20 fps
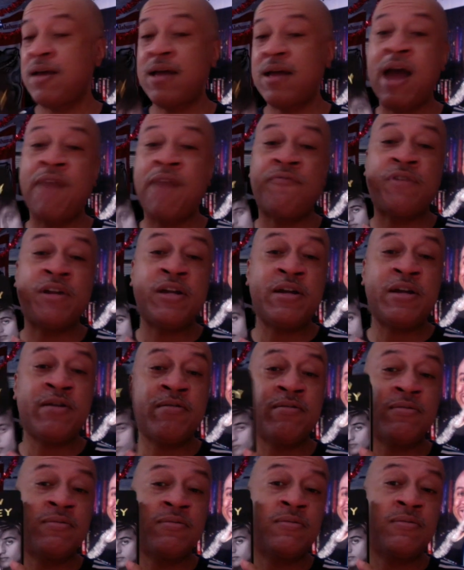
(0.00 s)
I've
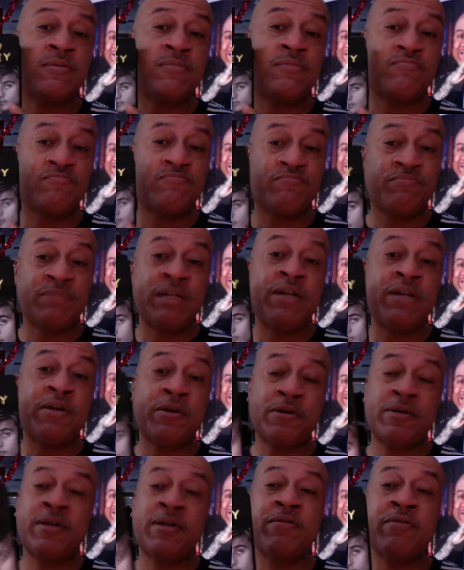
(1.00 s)
been
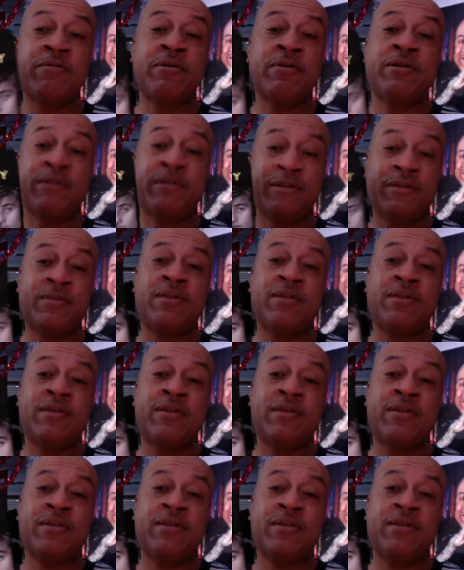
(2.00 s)
hearing good